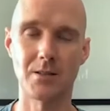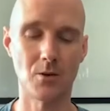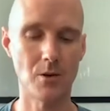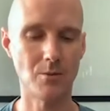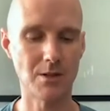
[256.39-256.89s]

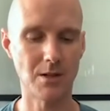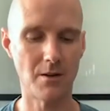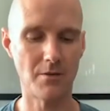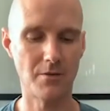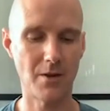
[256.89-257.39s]
So it was
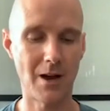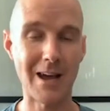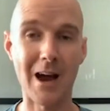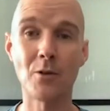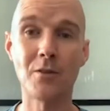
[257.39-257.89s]
an
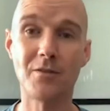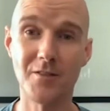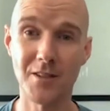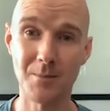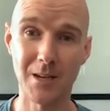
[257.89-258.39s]
hour and a
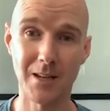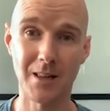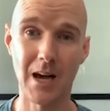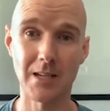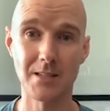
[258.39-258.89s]
15-minute
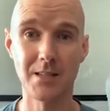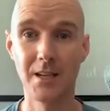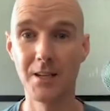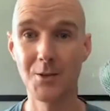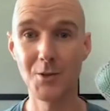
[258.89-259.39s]
class
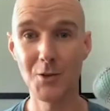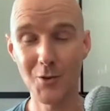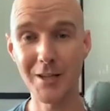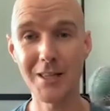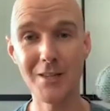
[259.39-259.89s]

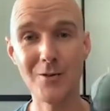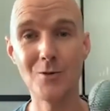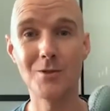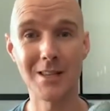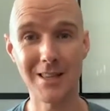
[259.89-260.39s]
strictly
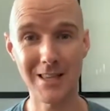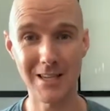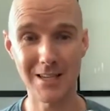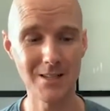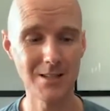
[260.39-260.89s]
using
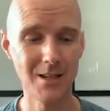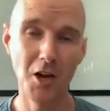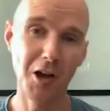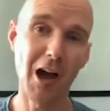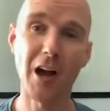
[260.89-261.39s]
these.
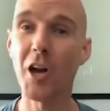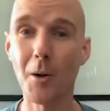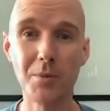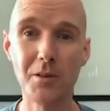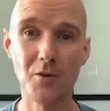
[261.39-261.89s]
A
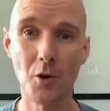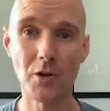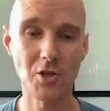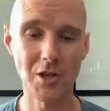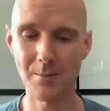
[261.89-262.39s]
couple of
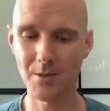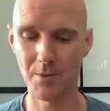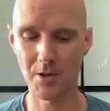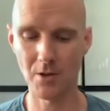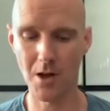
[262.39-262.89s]
yoga shapes,
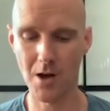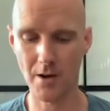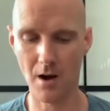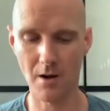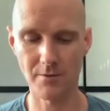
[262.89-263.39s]
but a lot
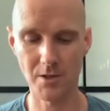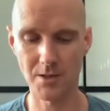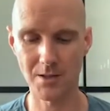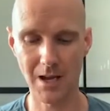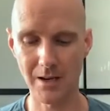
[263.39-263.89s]
of
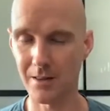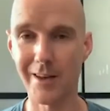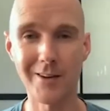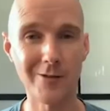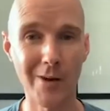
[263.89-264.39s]
just kind of
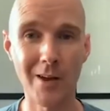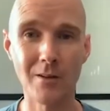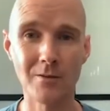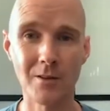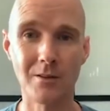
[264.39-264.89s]
laying
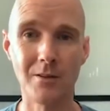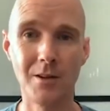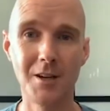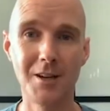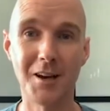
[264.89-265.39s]
around
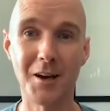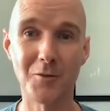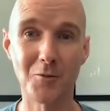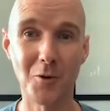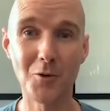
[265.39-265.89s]

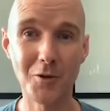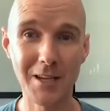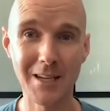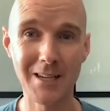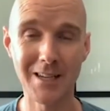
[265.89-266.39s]
and
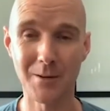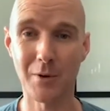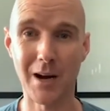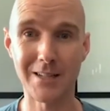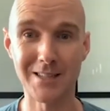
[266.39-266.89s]
rolling and
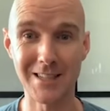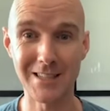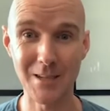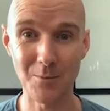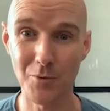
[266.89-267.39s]
practicing
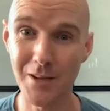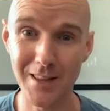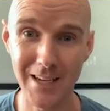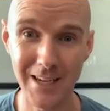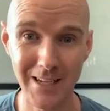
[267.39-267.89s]
deep
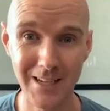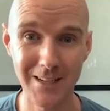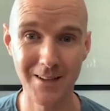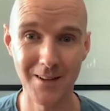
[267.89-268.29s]
breathing.